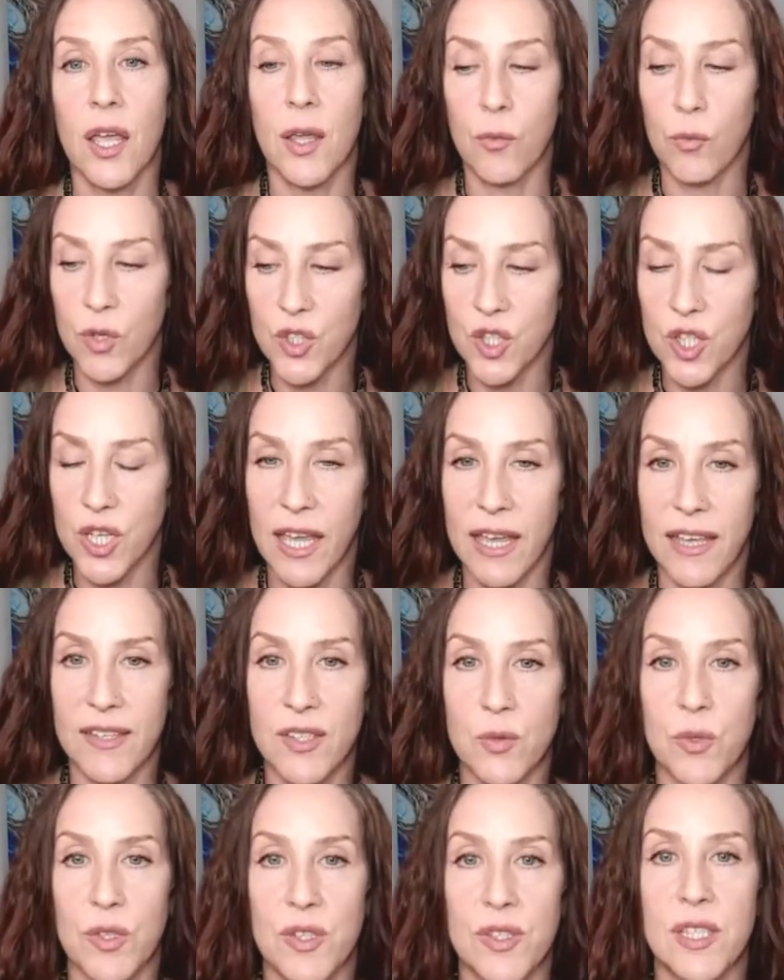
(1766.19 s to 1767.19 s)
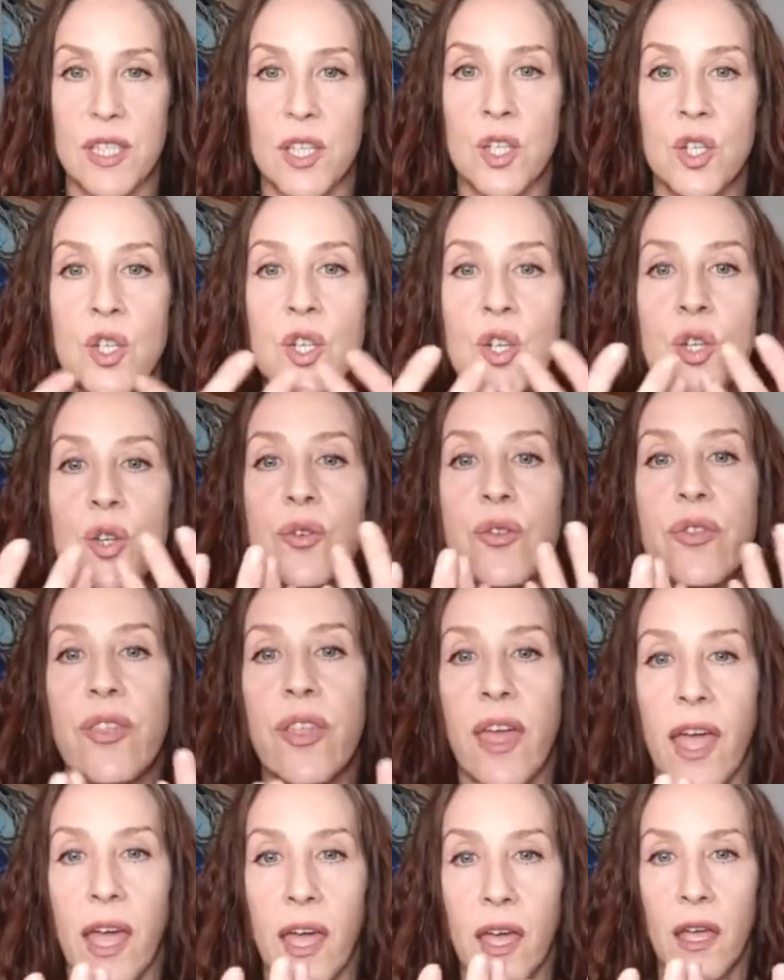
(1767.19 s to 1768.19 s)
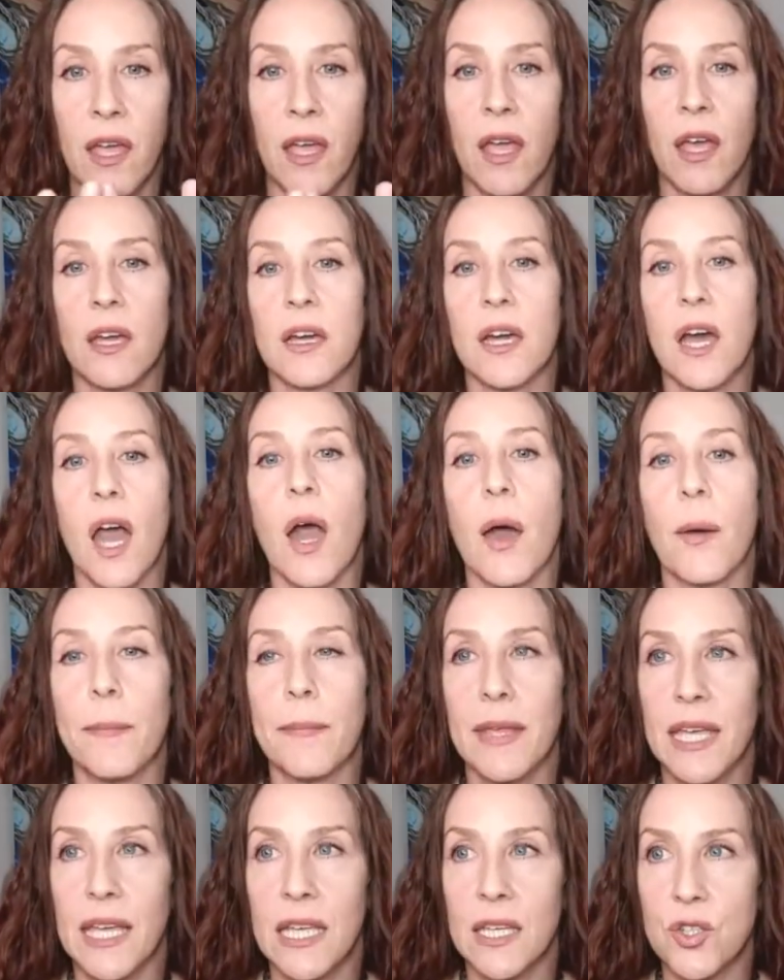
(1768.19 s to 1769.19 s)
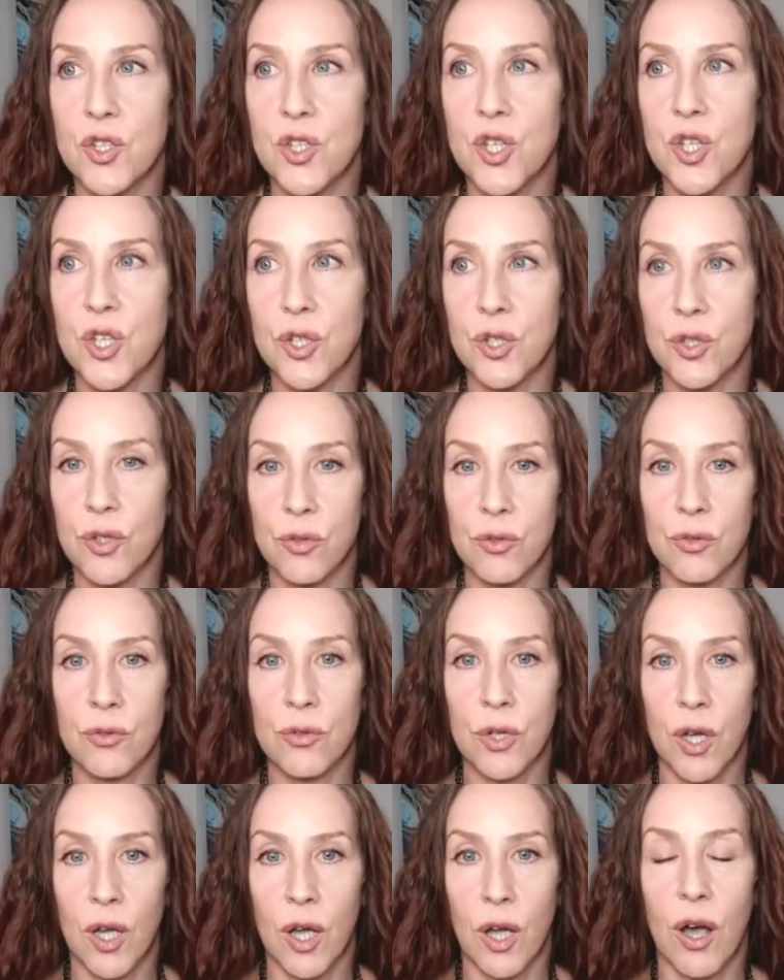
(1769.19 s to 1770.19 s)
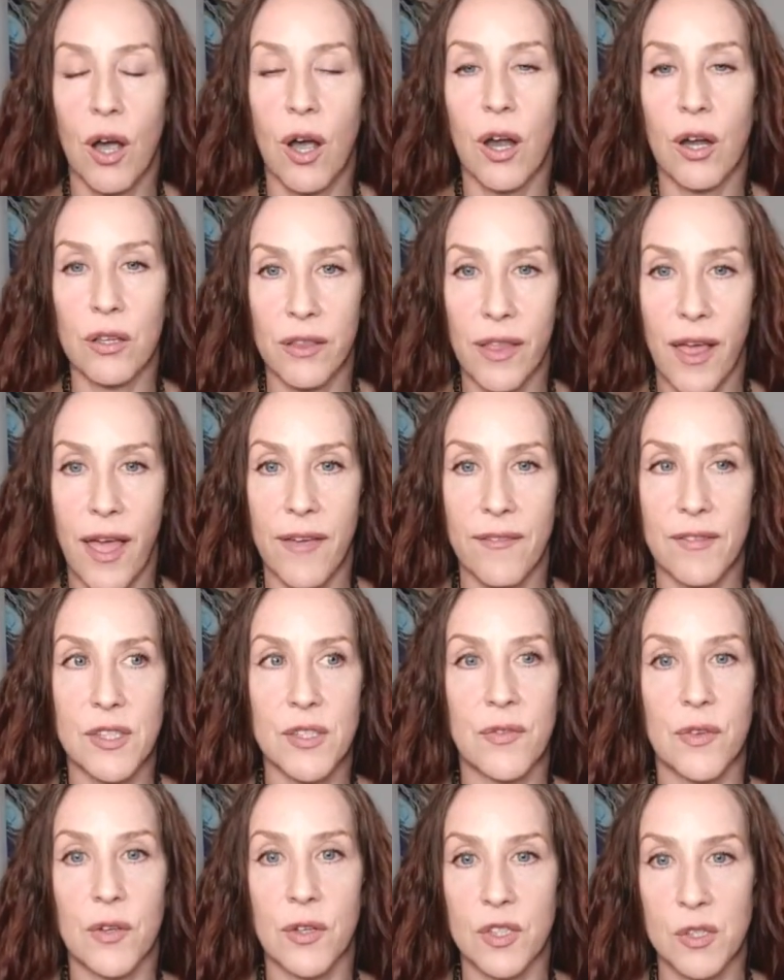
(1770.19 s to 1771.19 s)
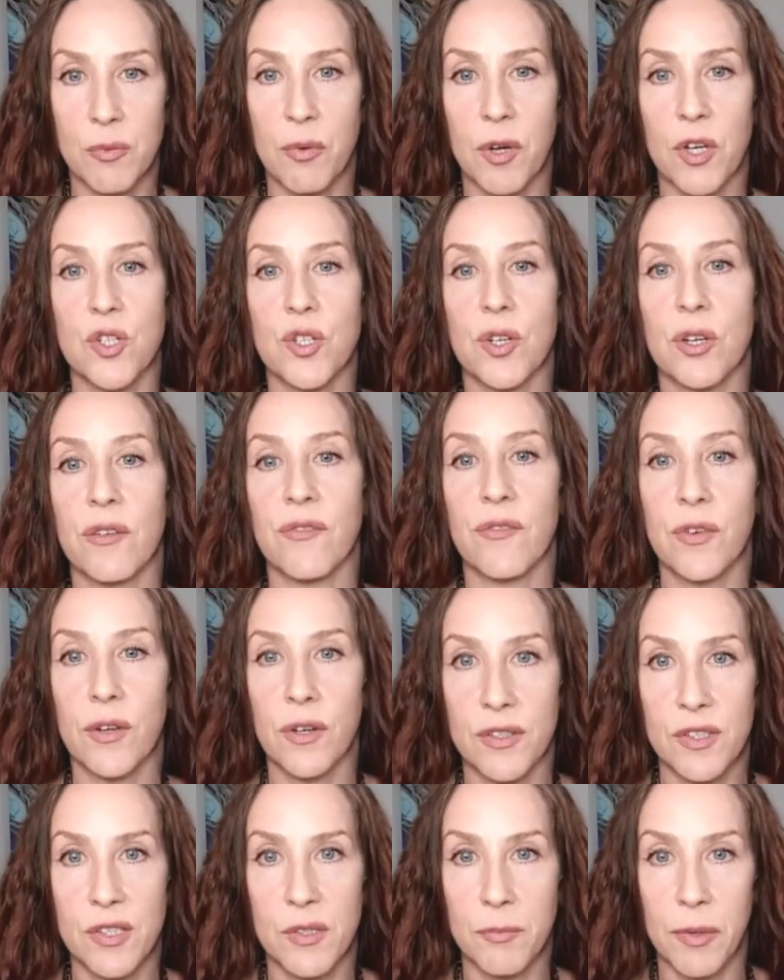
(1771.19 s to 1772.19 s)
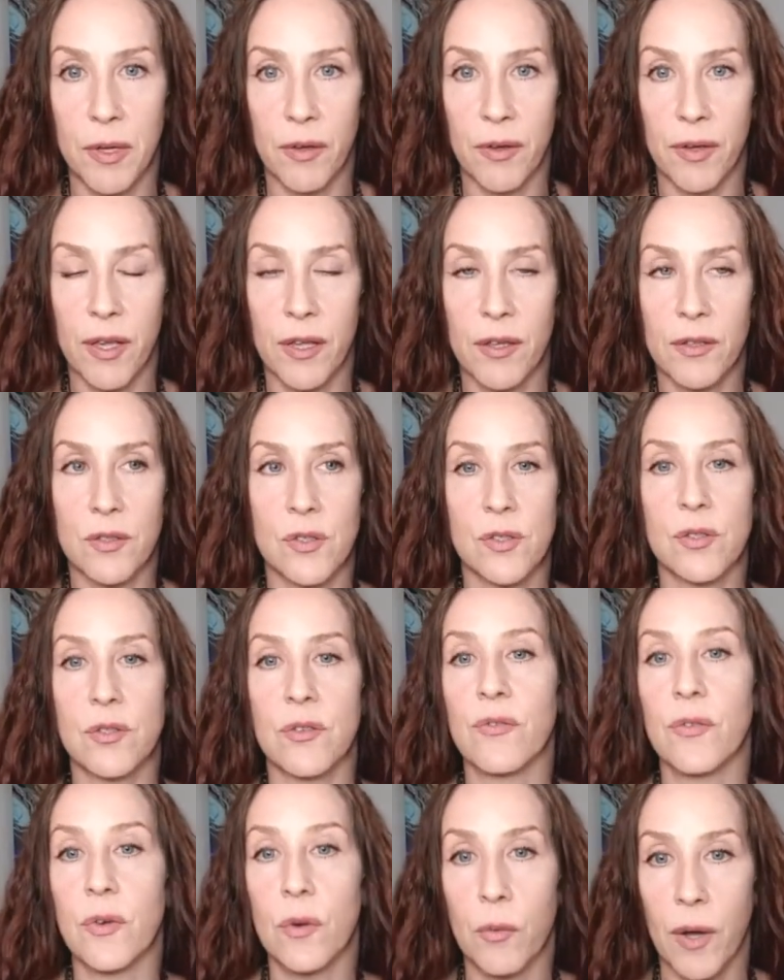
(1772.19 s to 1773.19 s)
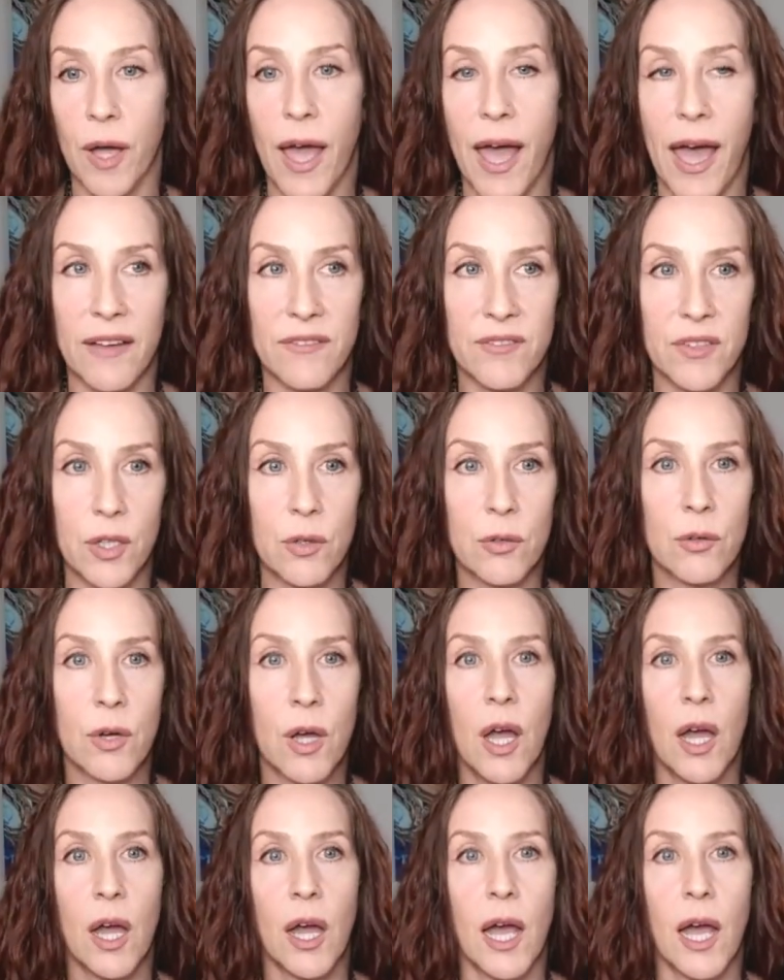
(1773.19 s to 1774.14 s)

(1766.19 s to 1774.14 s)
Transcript: in which case we see a new thing come into our lives for expression, for experience, for what have you.